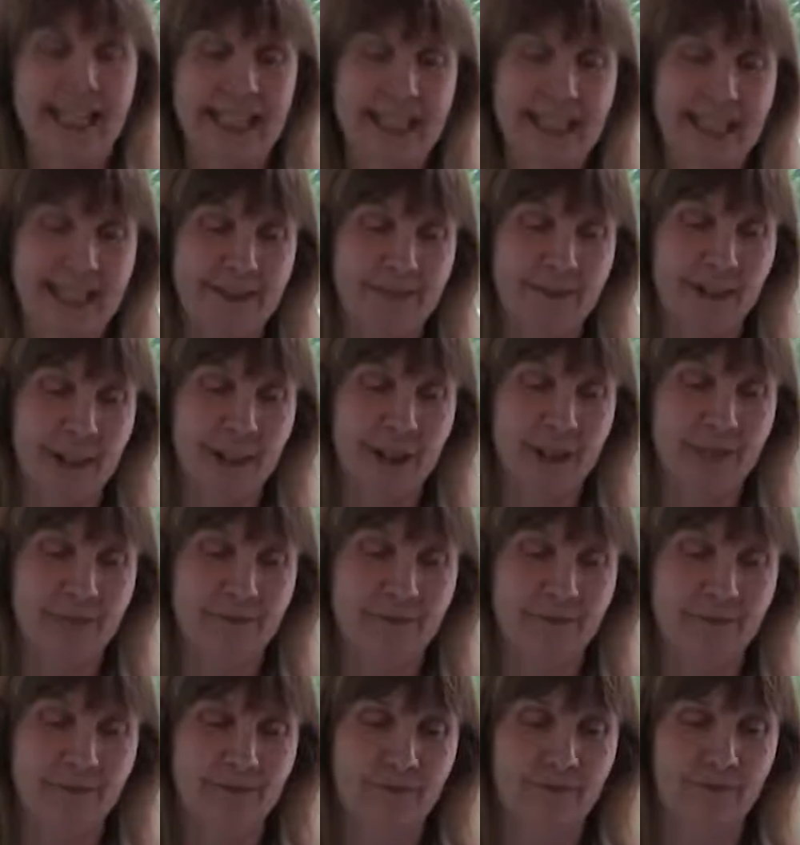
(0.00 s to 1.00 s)
Gainesville,
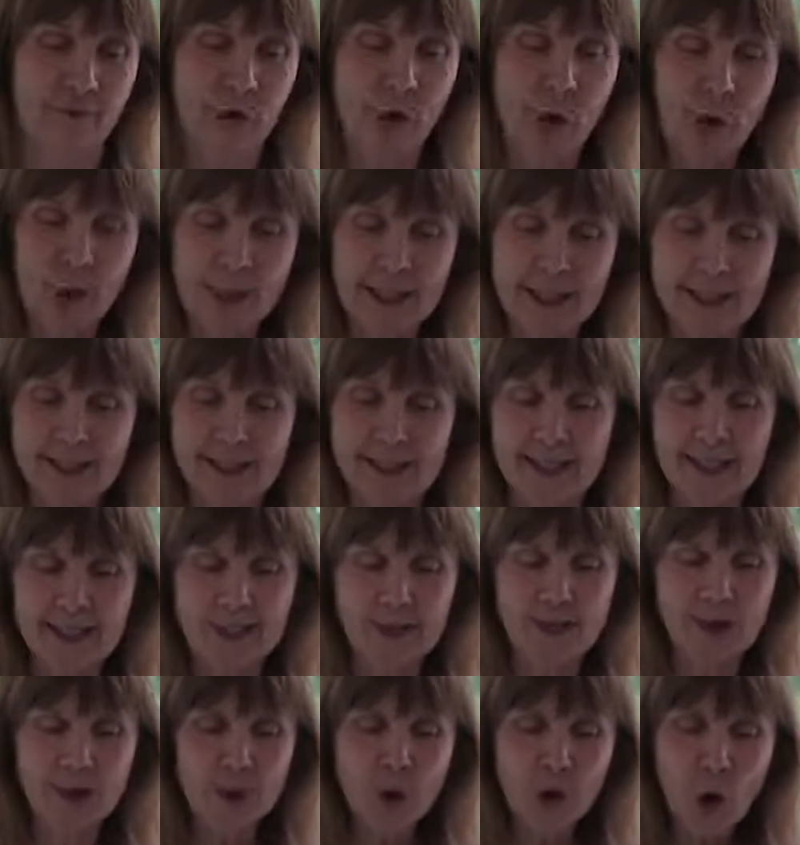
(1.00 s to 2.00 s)
Florida,
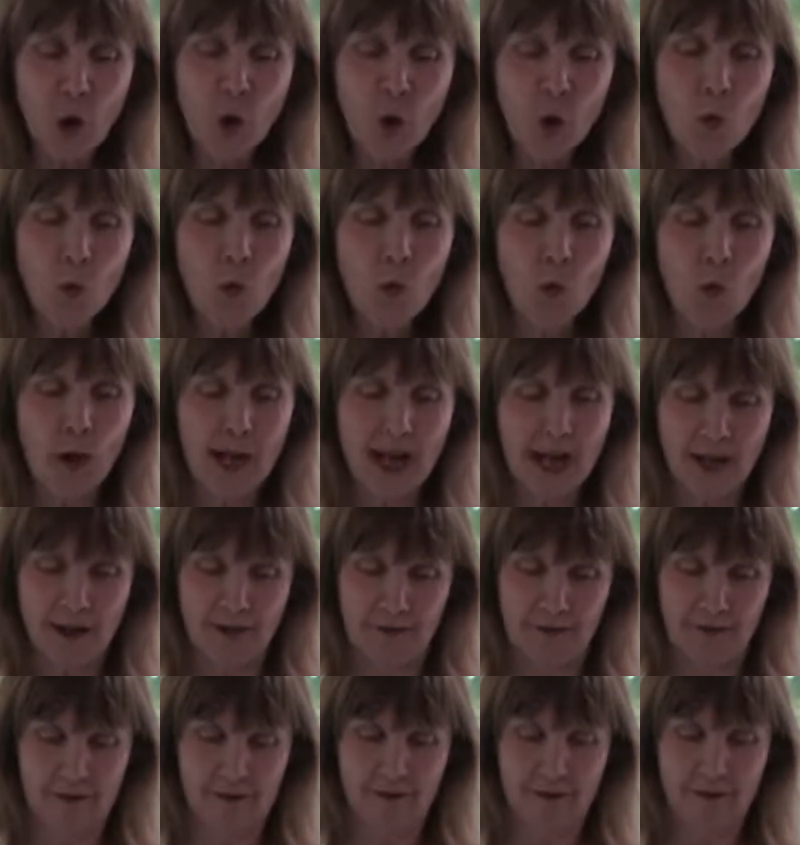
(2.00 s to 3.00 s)
says so
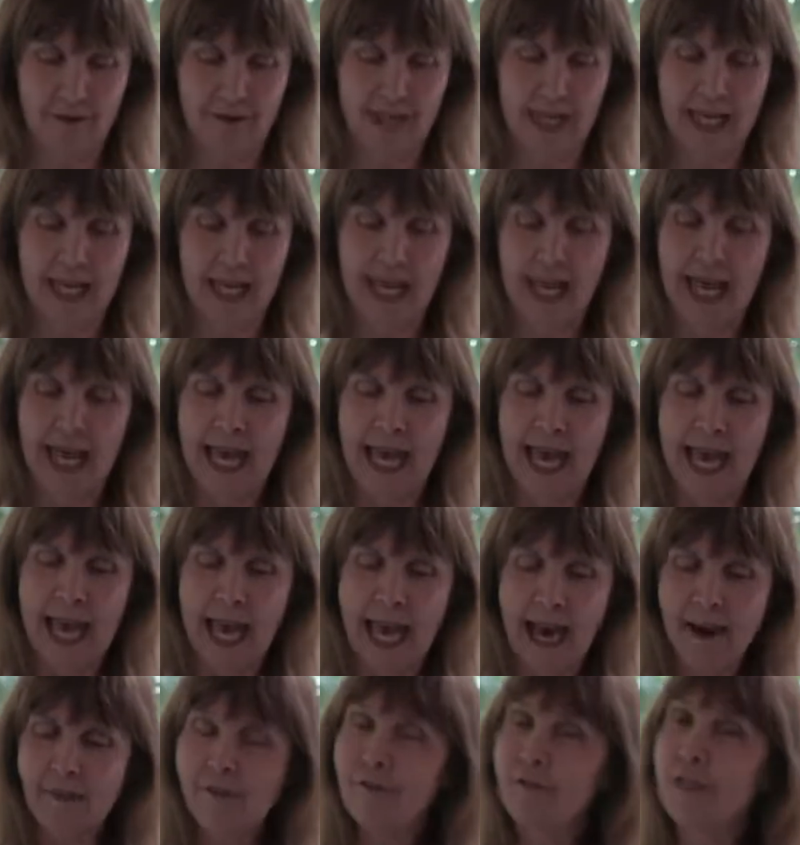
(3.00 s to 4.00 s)
well,
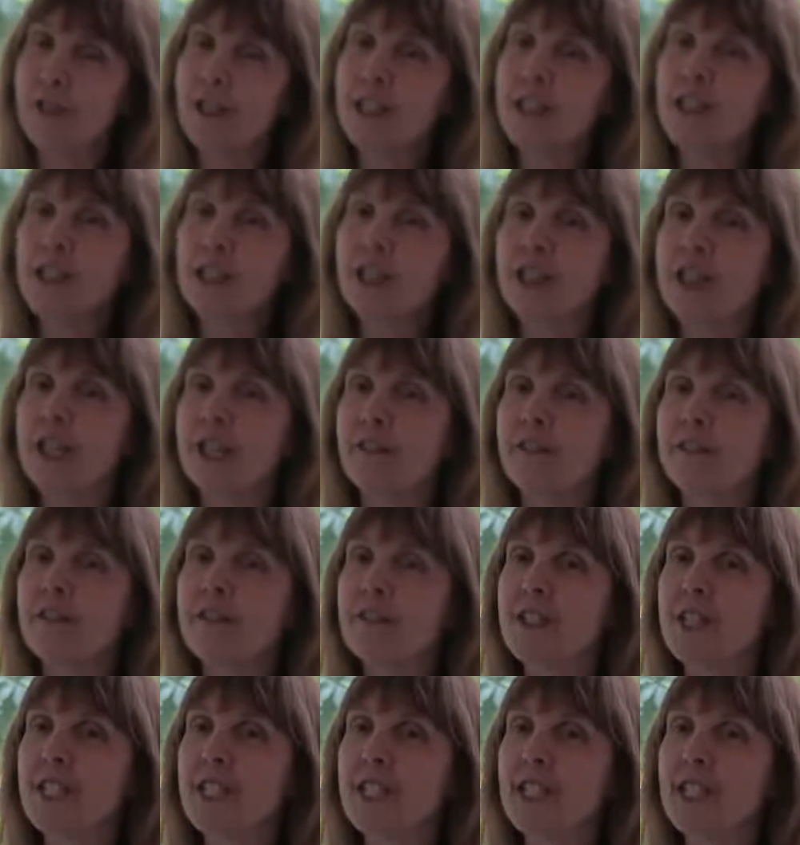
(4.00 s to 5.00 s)
every
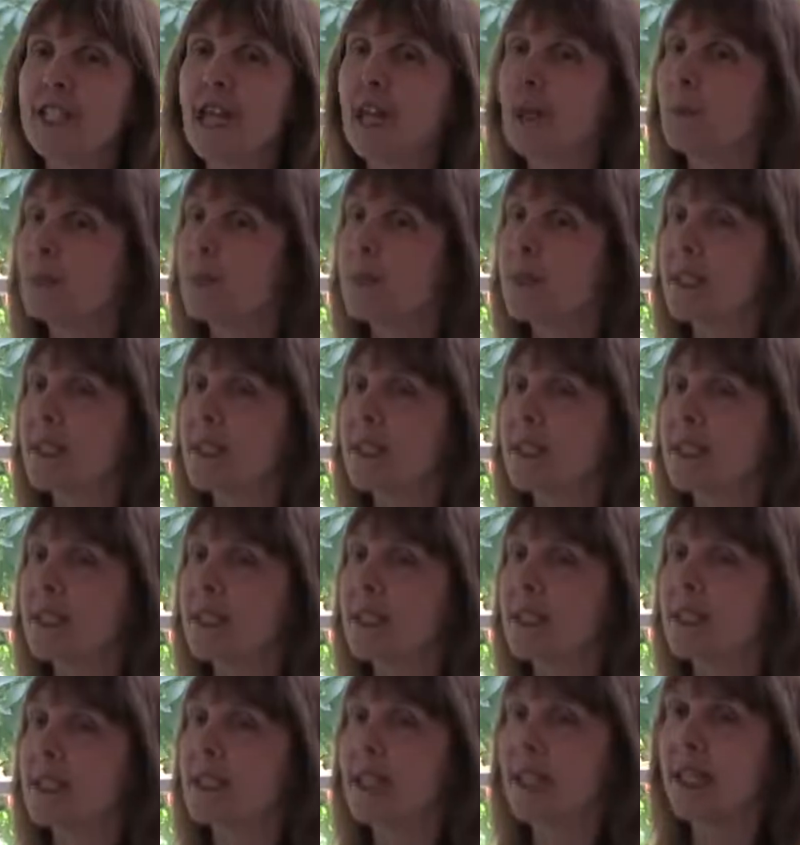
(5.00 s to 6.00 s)
shift comes
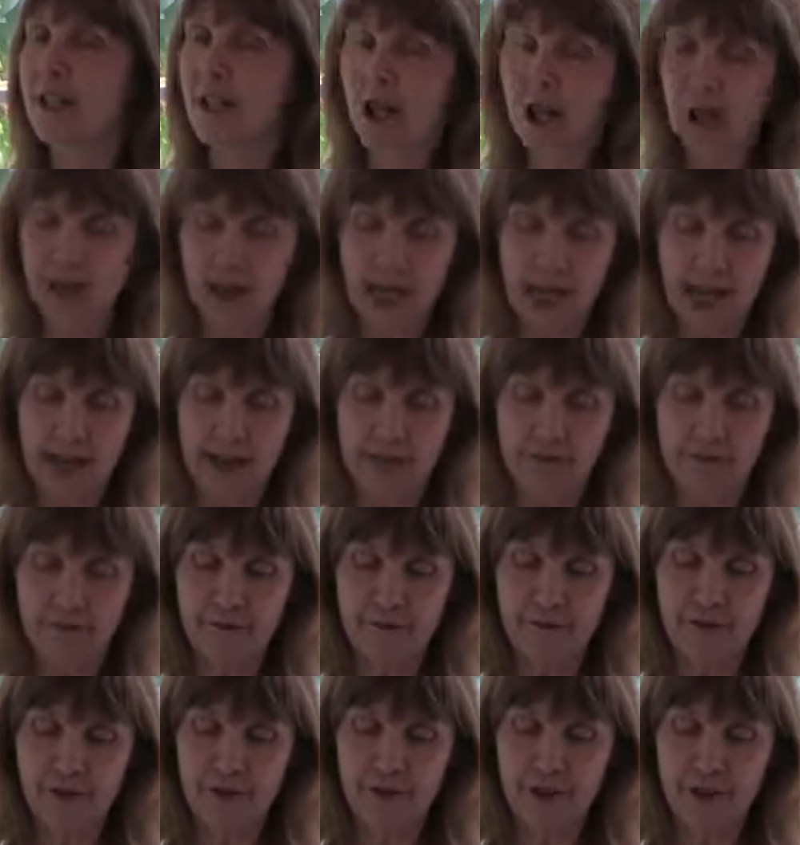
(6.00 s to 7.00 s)
in our life
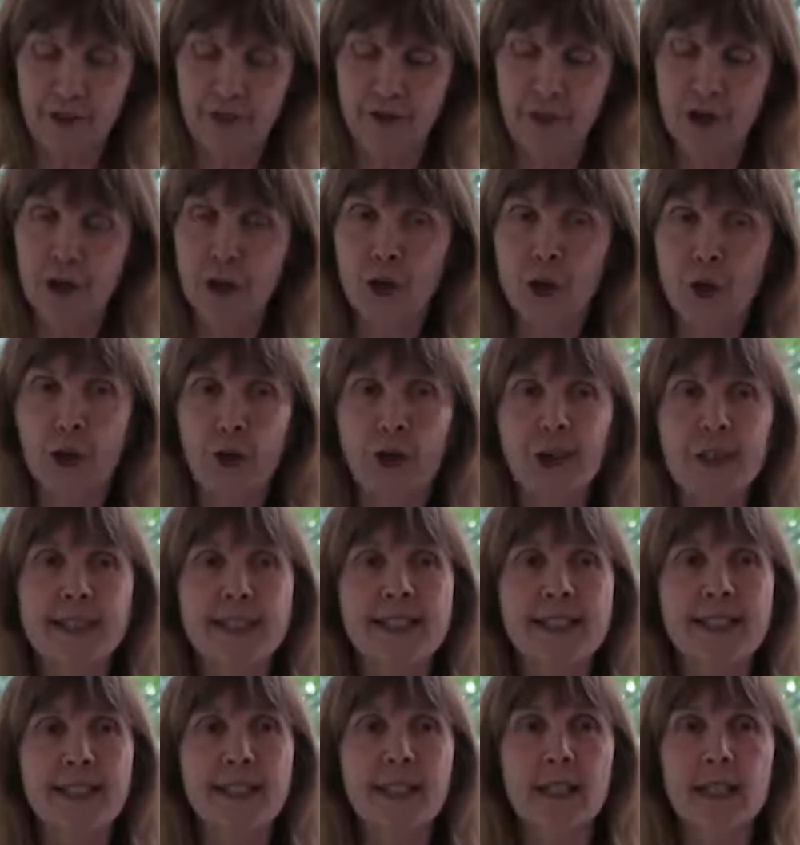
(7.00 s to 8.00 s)
the
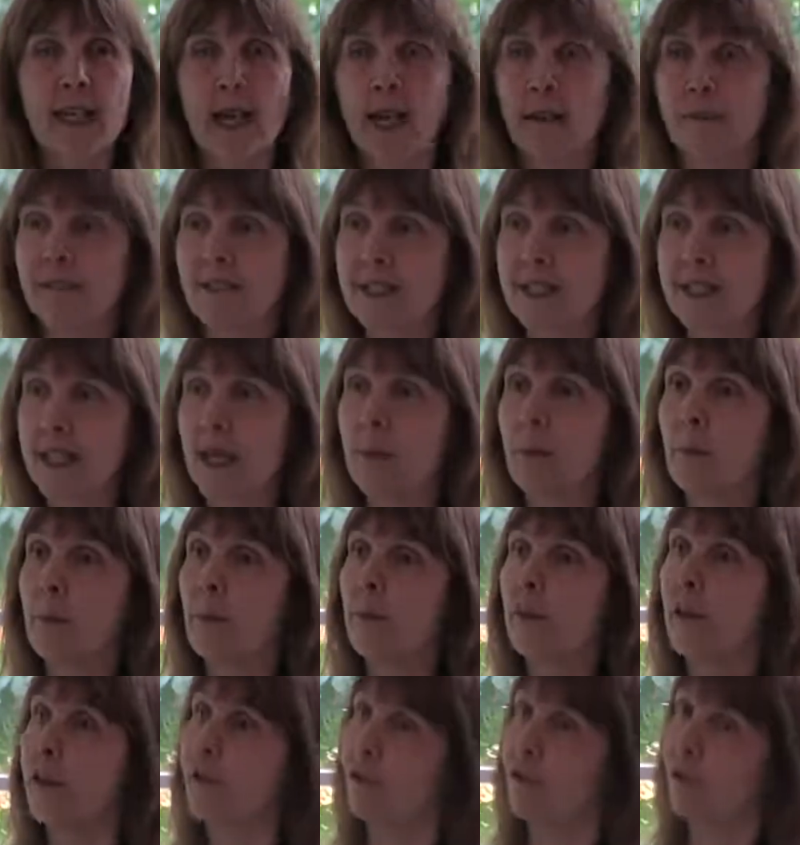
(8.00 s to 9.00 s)
courtesy of
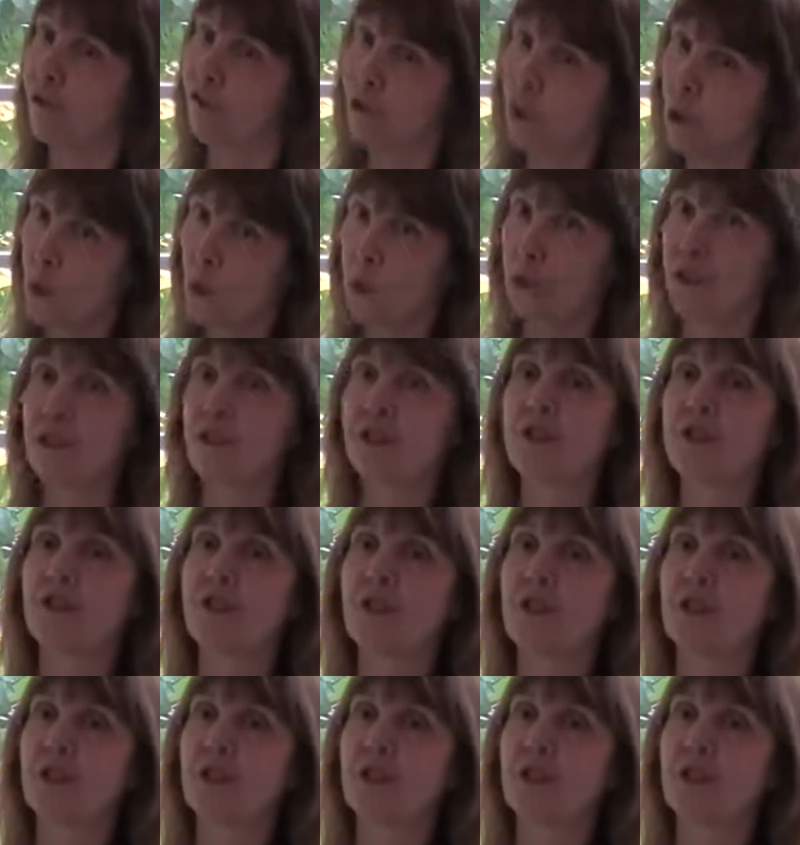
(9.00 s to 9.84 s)
some force